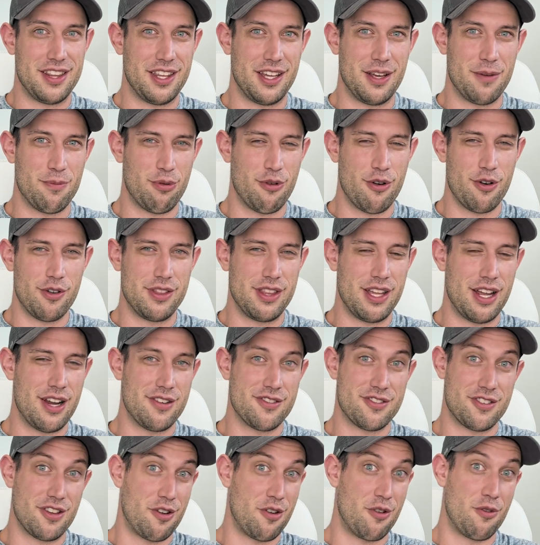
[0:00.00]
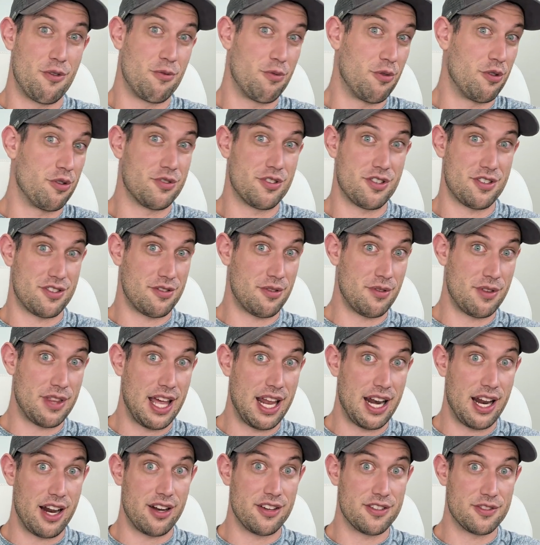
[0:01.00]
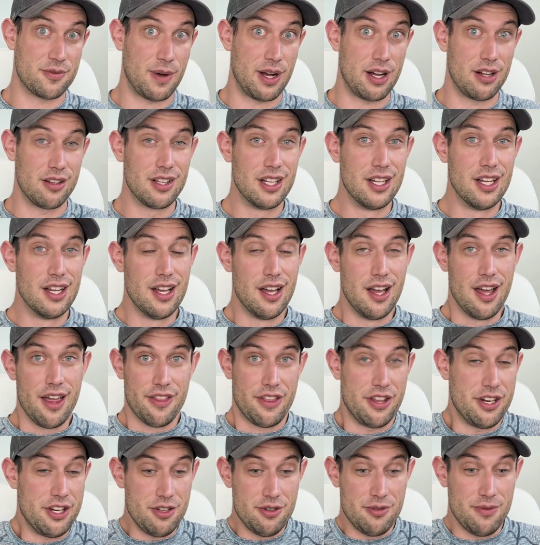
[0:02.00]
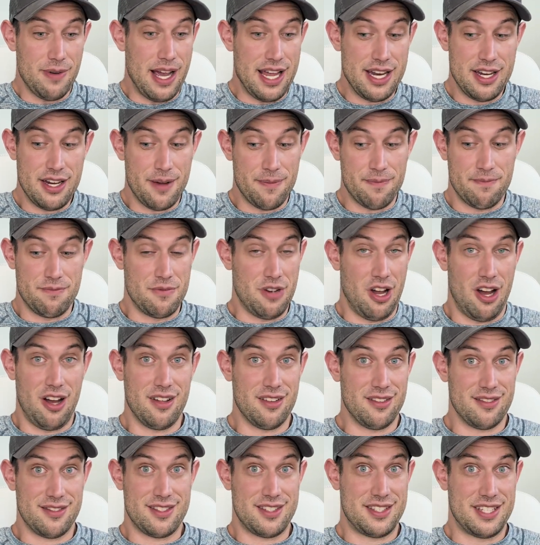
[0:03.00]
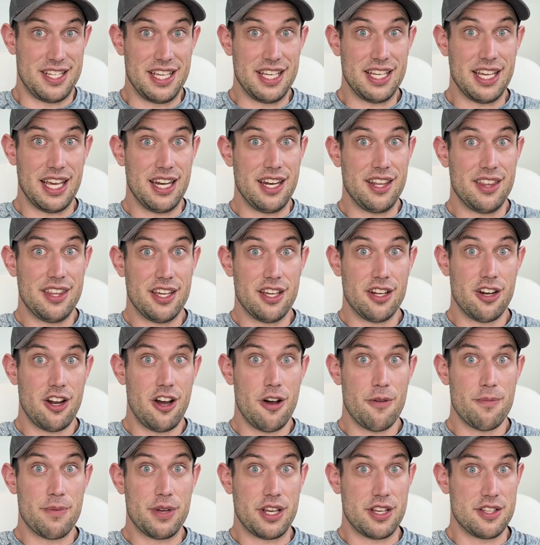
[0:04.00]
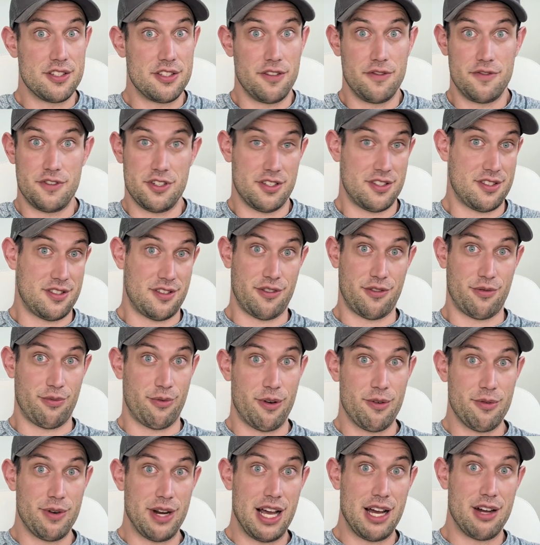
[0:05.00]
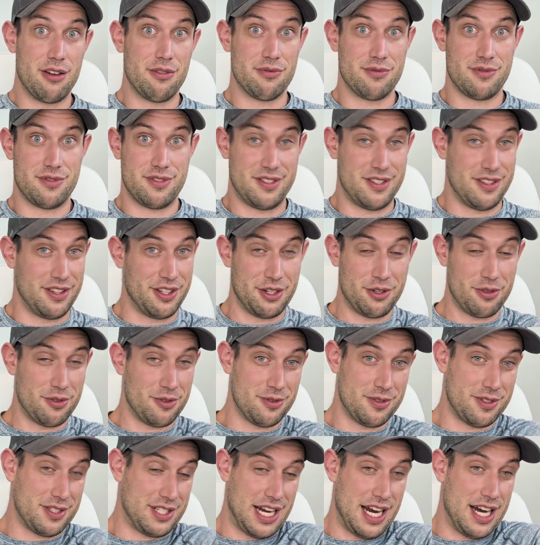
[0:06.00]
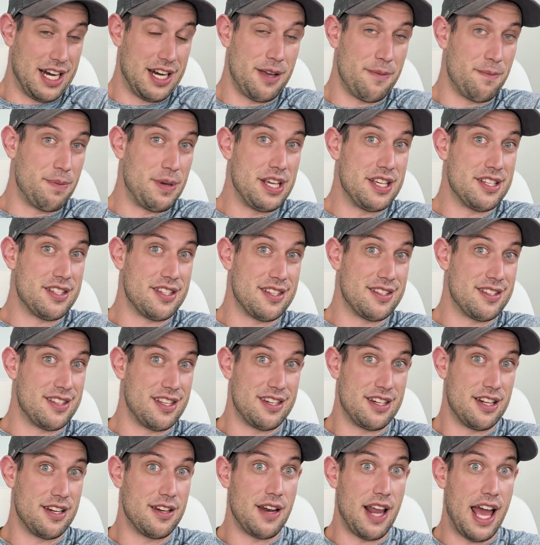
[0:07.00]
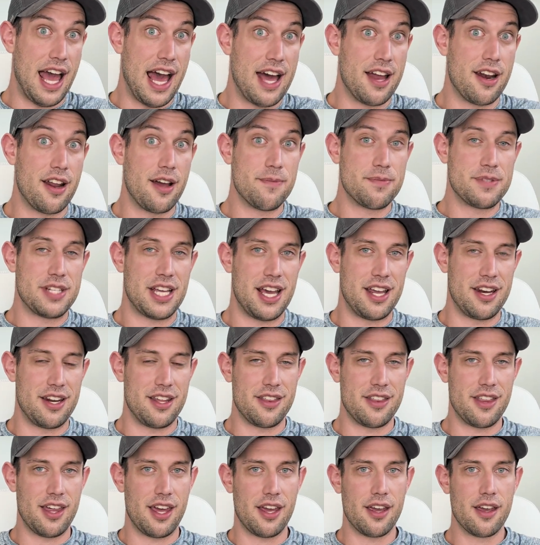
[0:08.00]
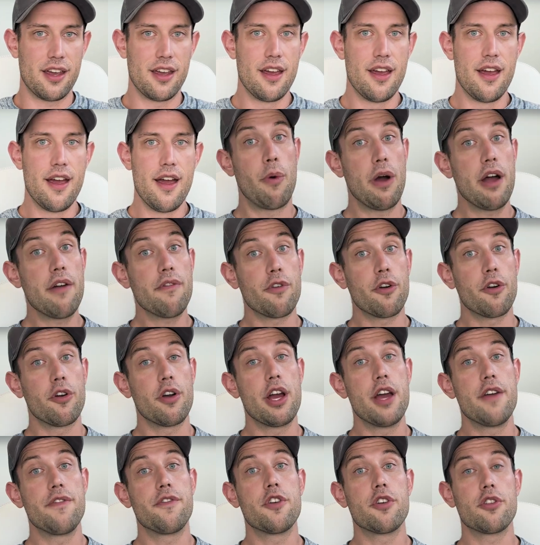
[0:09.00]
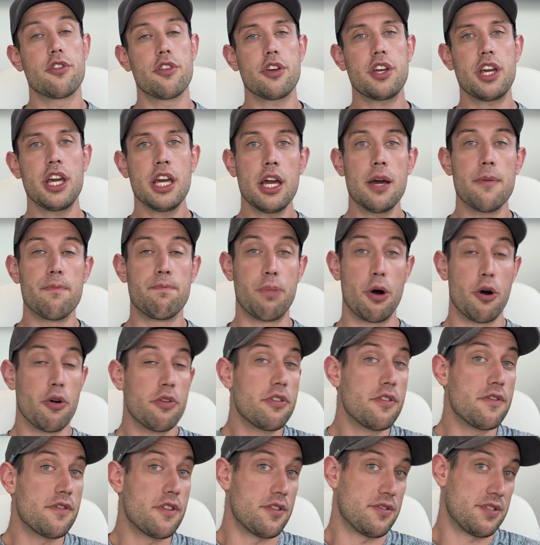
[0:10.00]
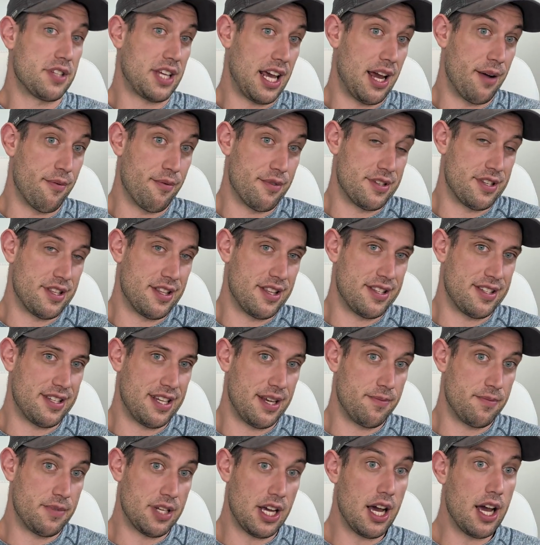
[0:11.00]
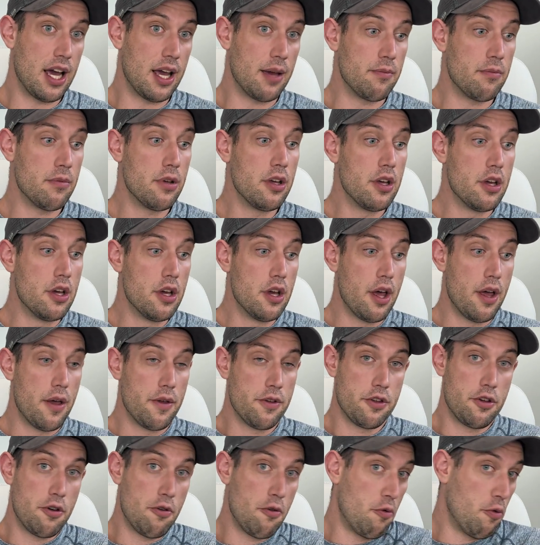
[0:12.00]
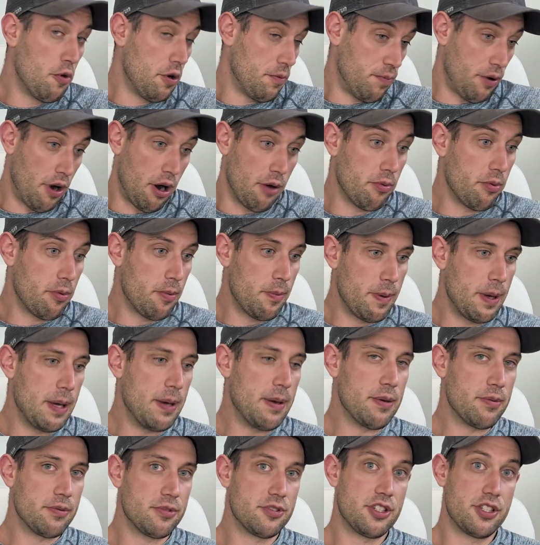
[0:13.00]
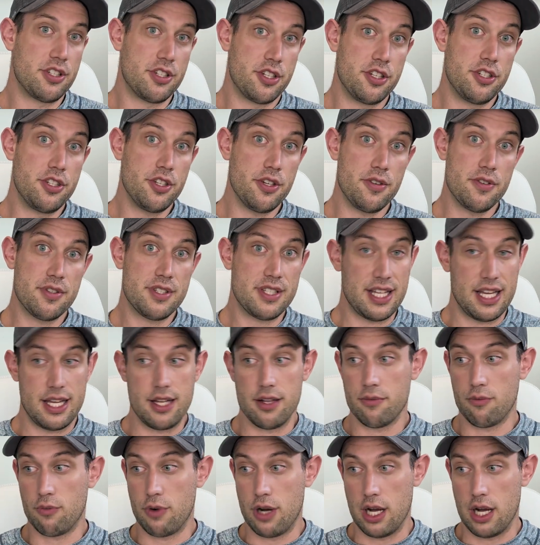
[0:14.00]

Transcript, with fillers: anything important there, so we'll just throw that out as well. Then you end up not seeing anything at all because you've just thrown out little tiny pieces that didn't add up to anything. However, if you're looking at both of those cameras at the same time, you would probably be able to deduce that,